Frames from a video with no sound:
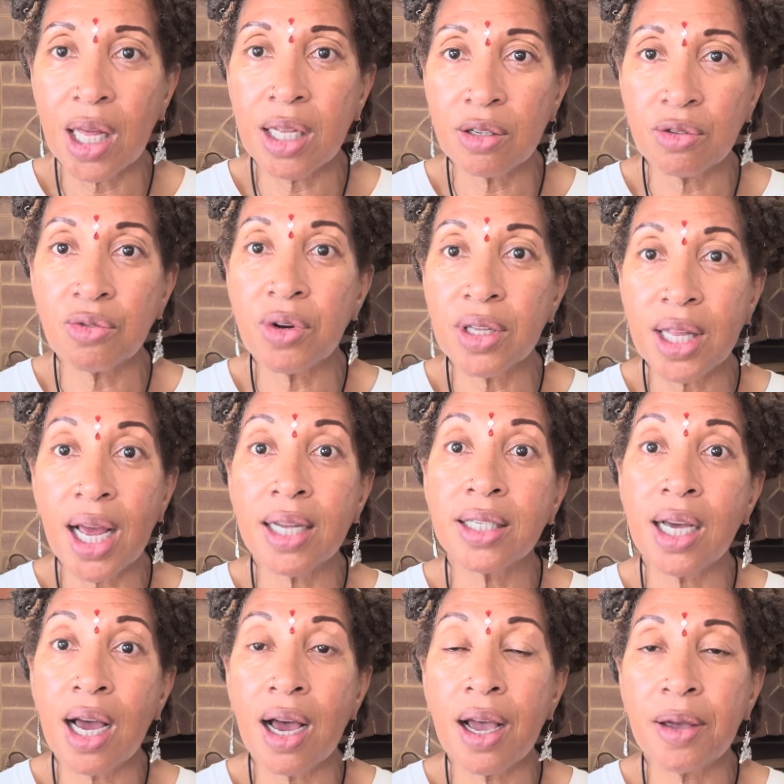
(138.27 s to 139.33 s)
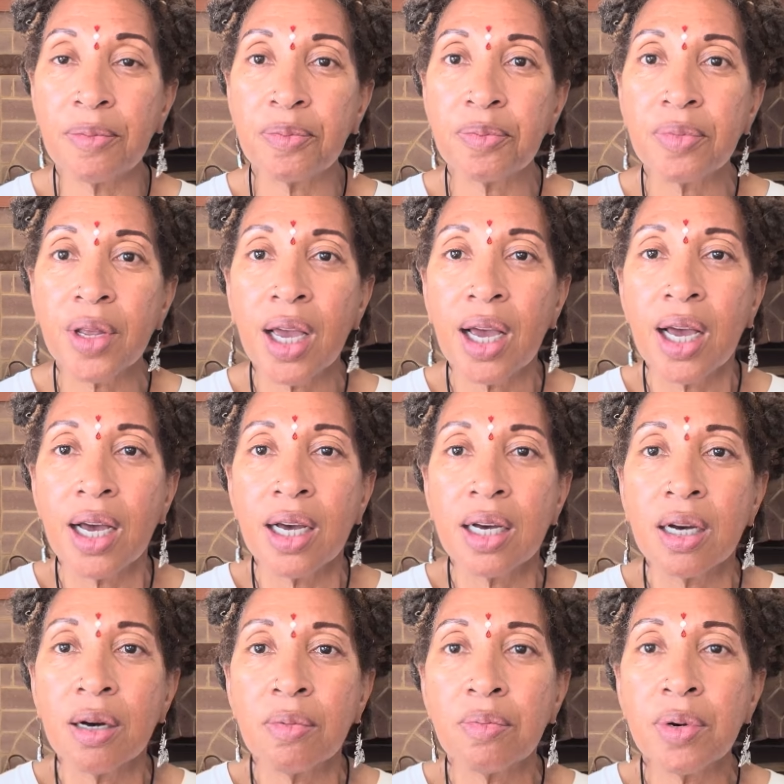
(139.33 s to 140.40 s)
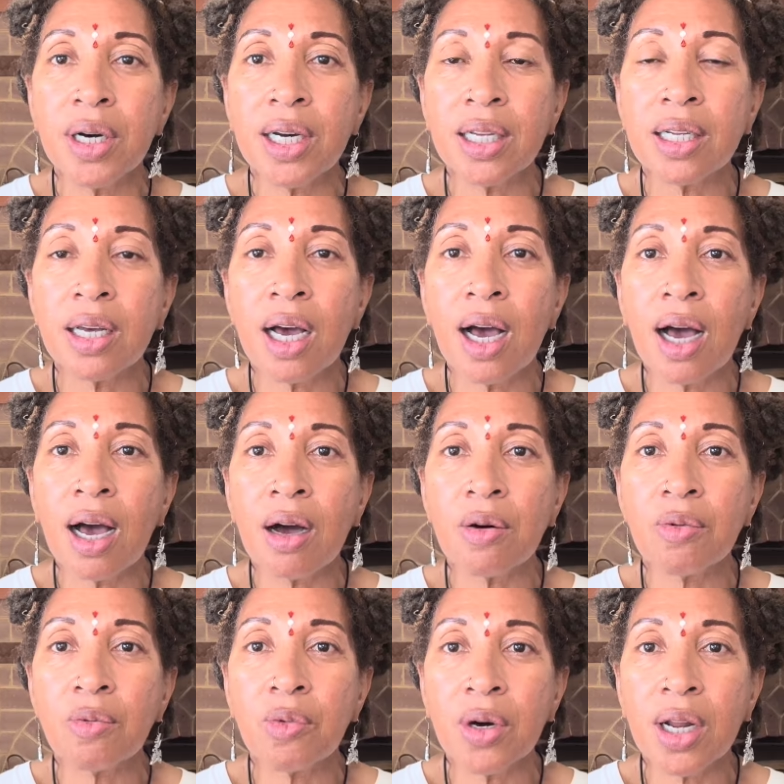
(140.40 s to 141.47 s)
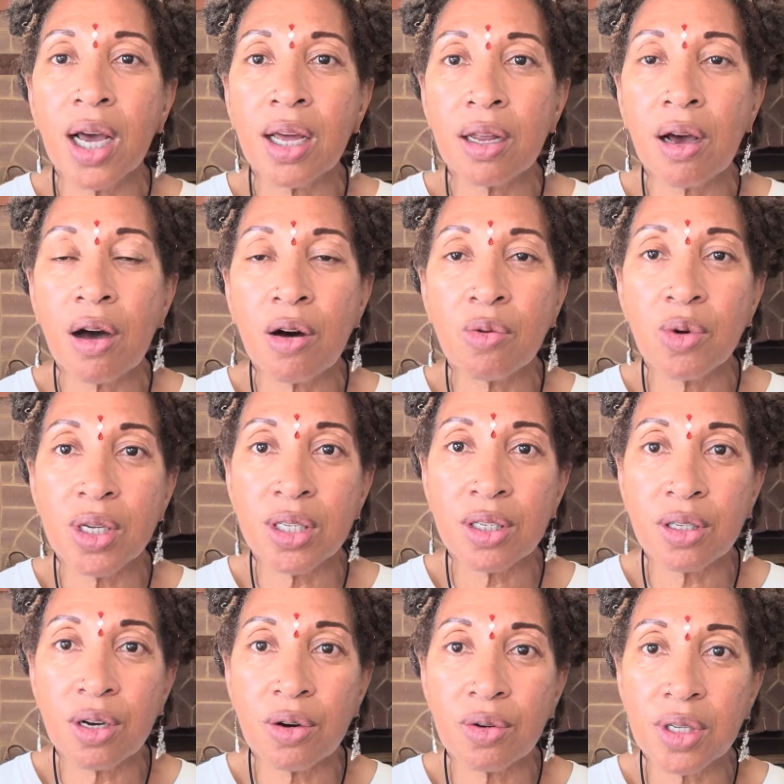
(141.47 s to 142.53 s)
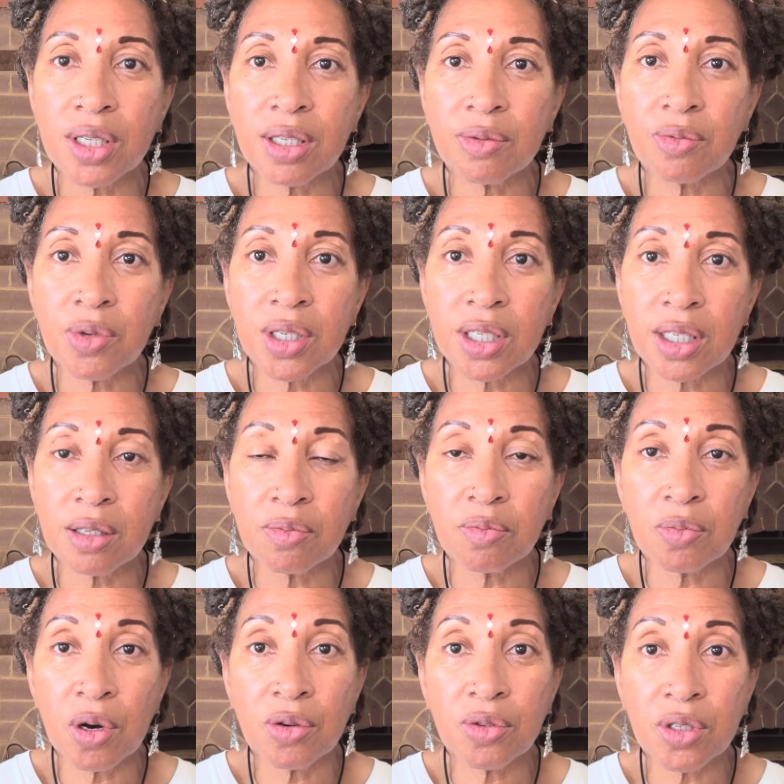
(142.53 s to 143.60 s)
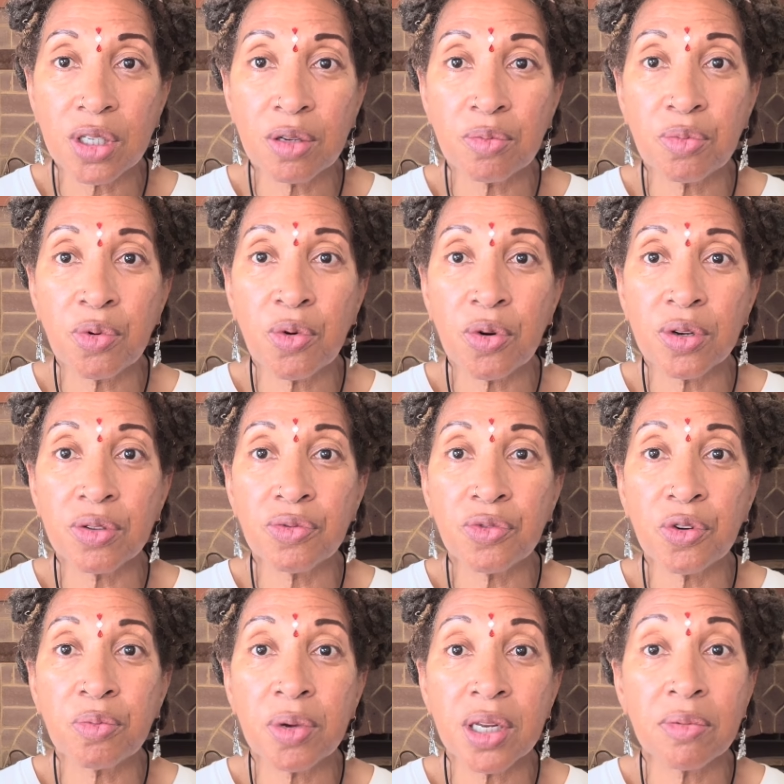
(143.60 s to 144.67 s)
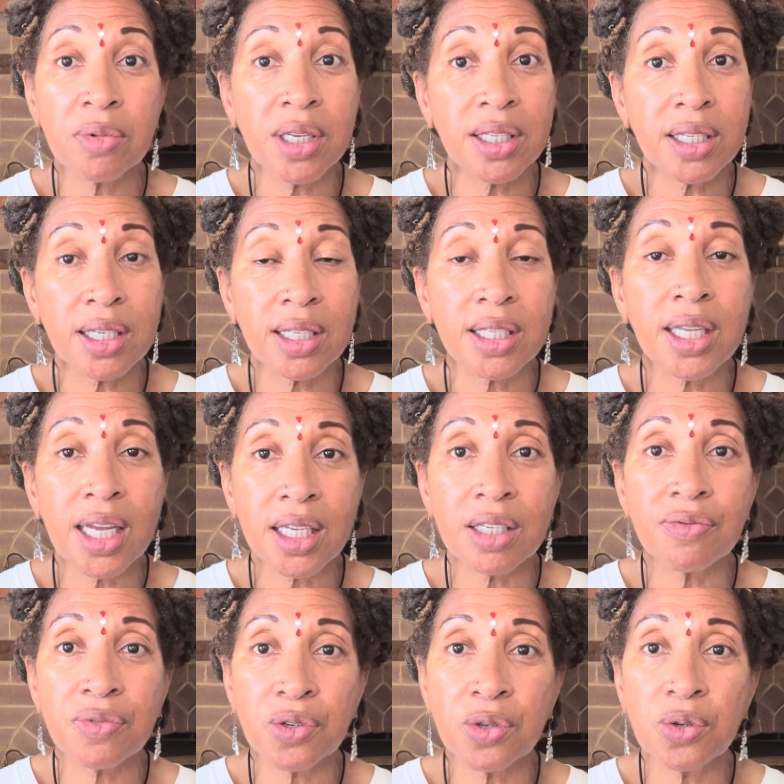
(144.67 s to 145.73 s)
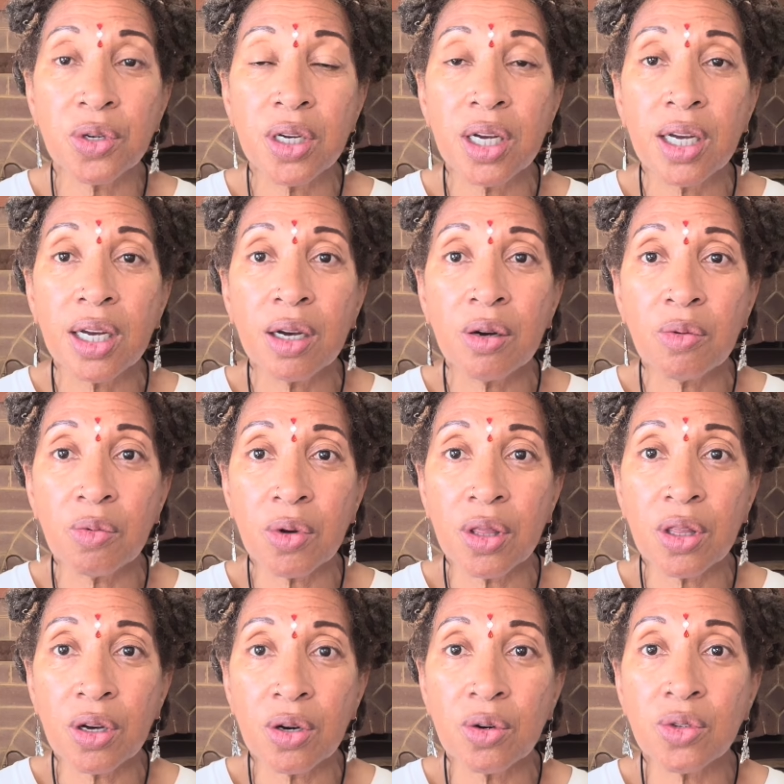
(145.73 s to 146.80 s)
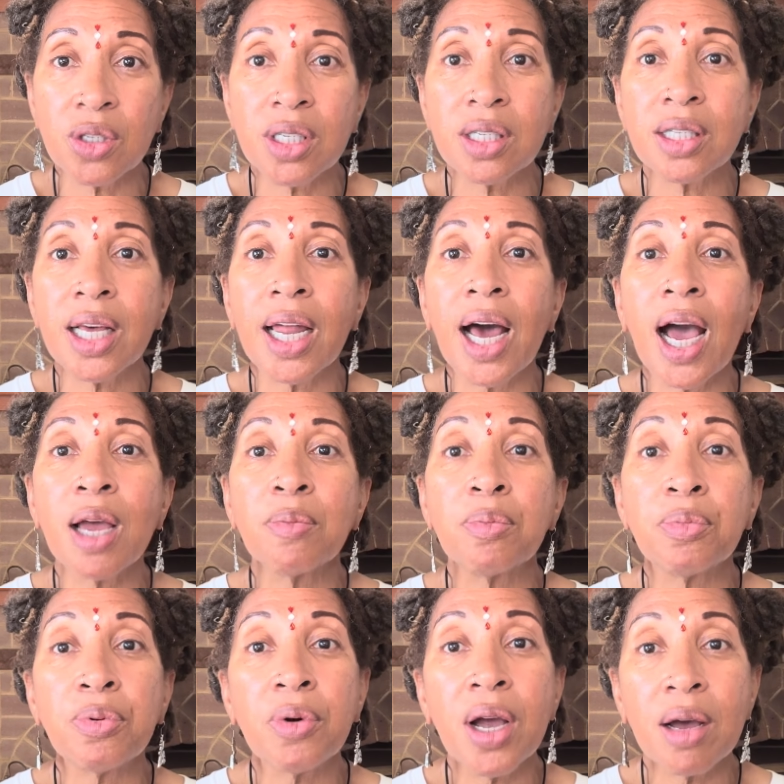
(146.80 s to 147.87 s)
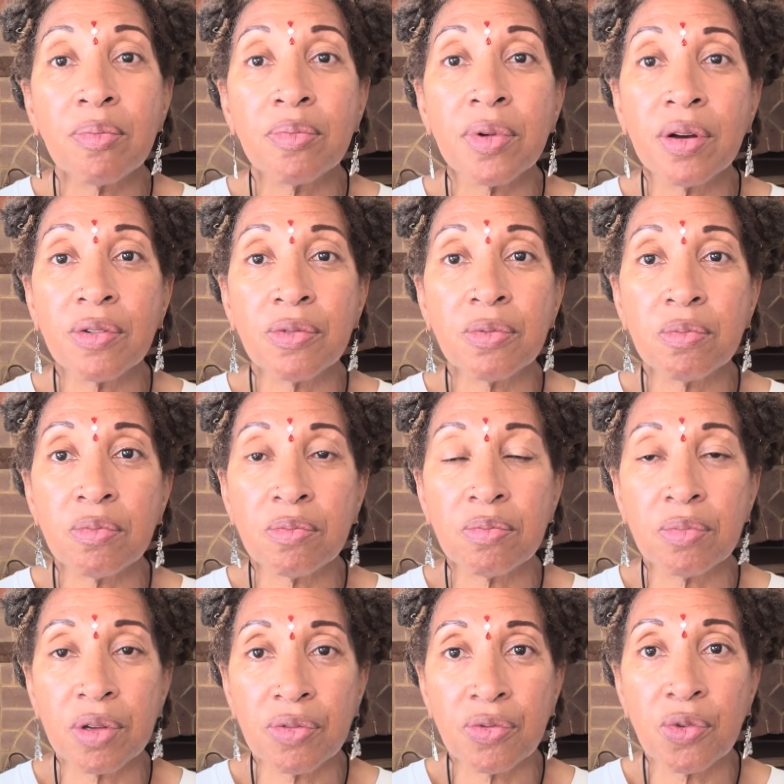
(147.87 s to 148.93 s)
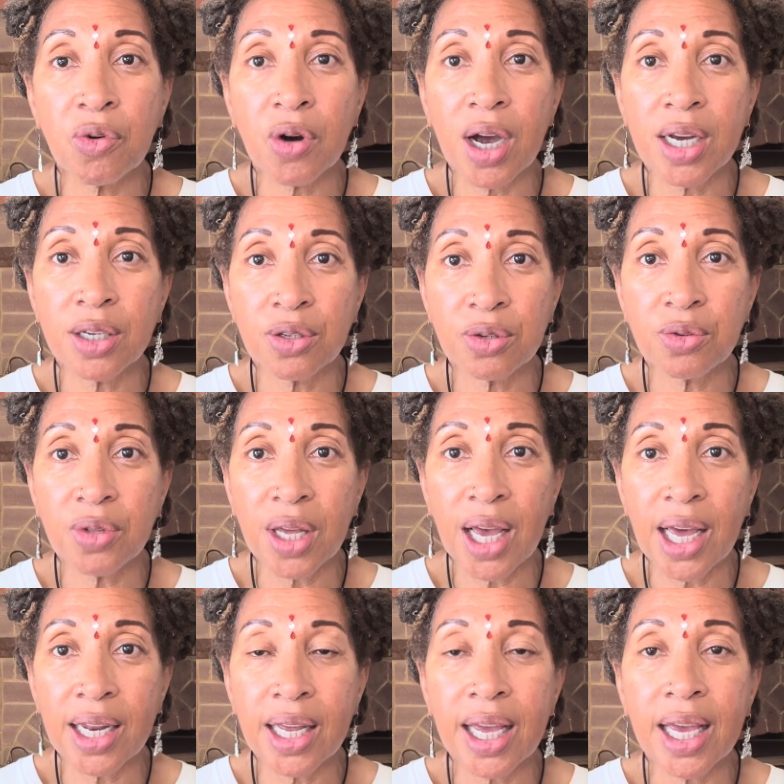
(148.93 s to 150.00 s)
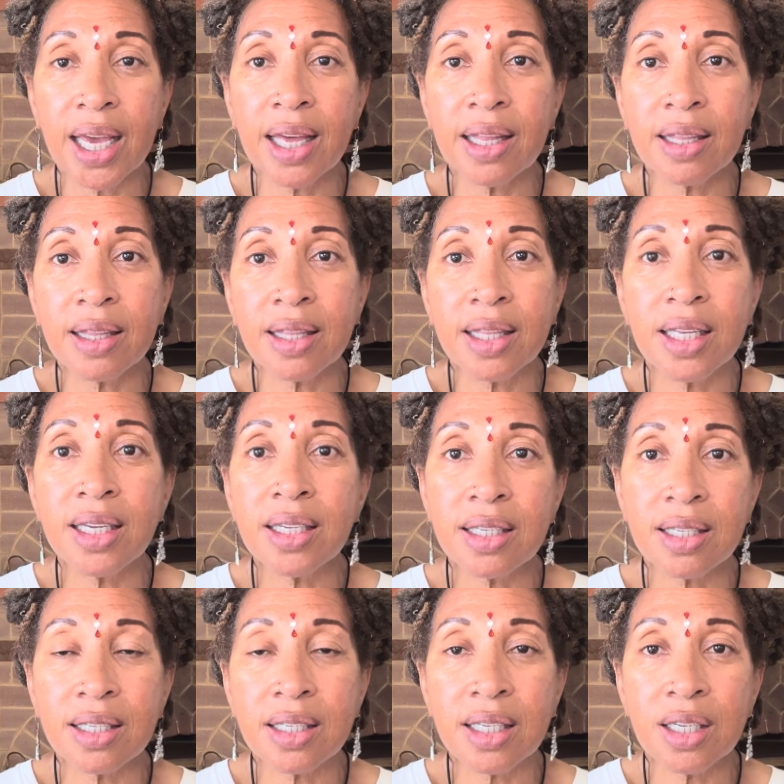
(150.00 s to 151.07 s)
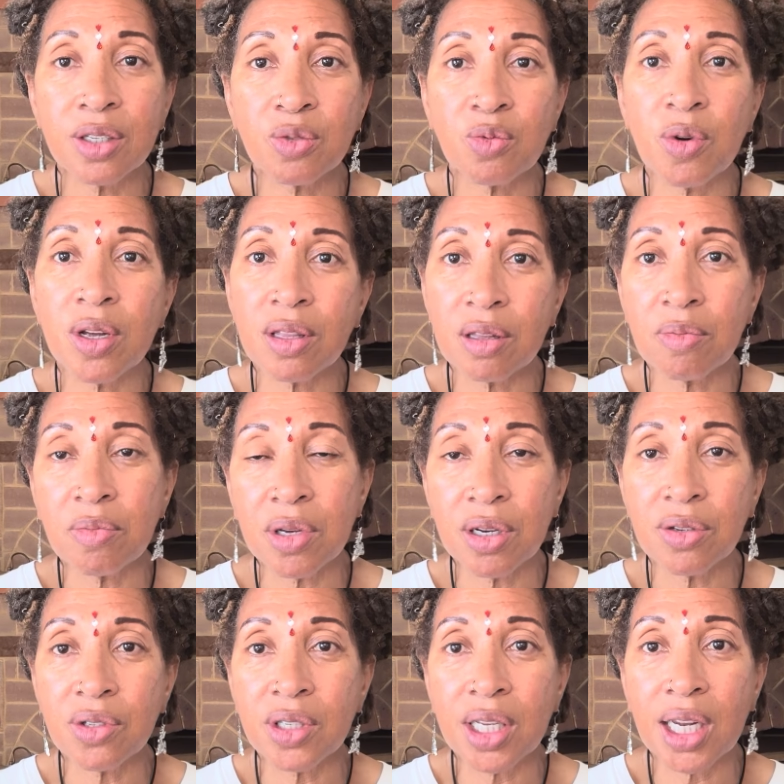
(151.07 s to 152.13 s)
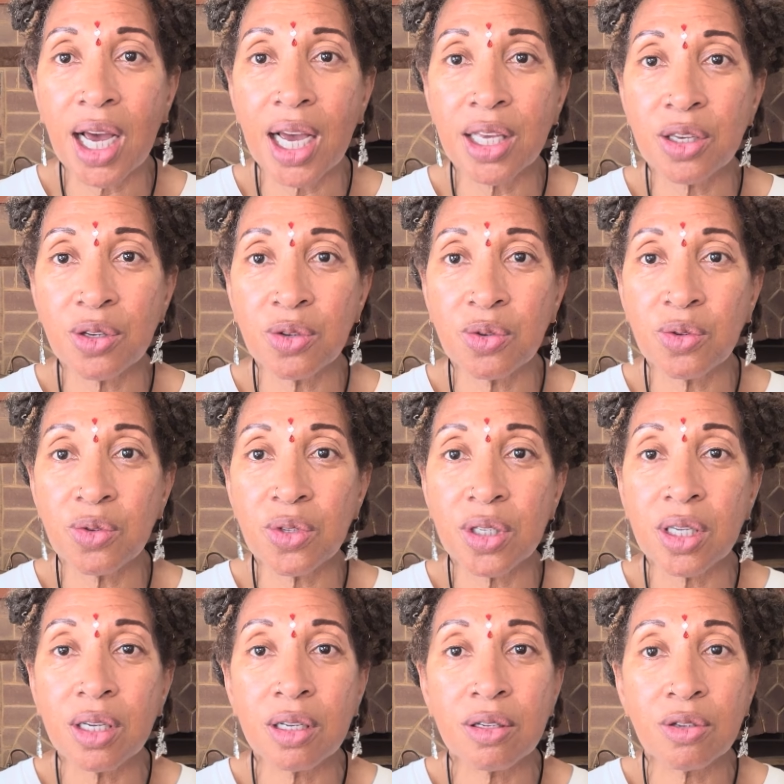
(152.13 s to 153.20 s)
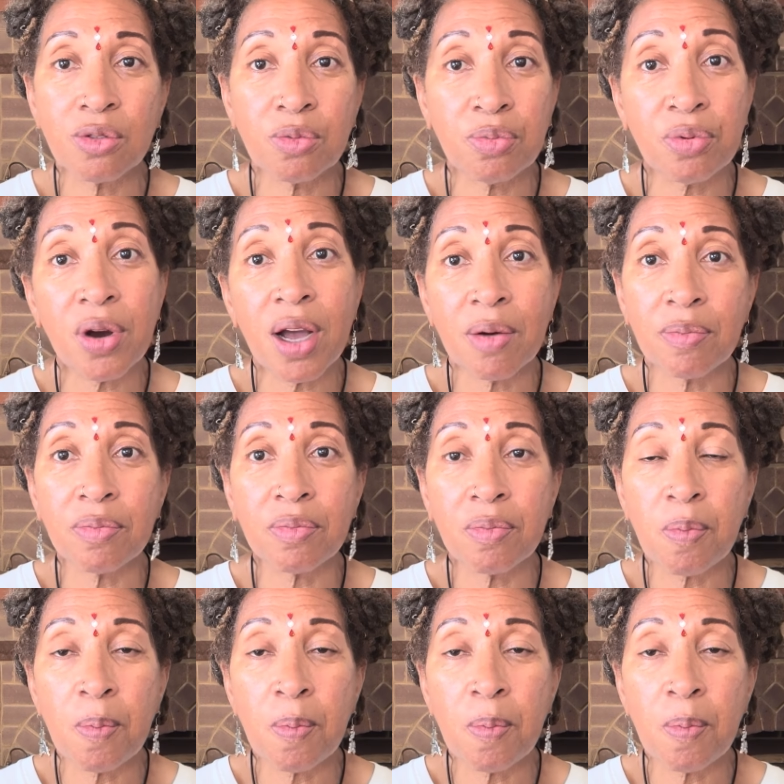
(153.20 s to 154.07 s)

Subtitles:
during that time. But what I always notice was most important for me to be successful with those is that I prep before I do that. And this is one of the meals that I use to prep.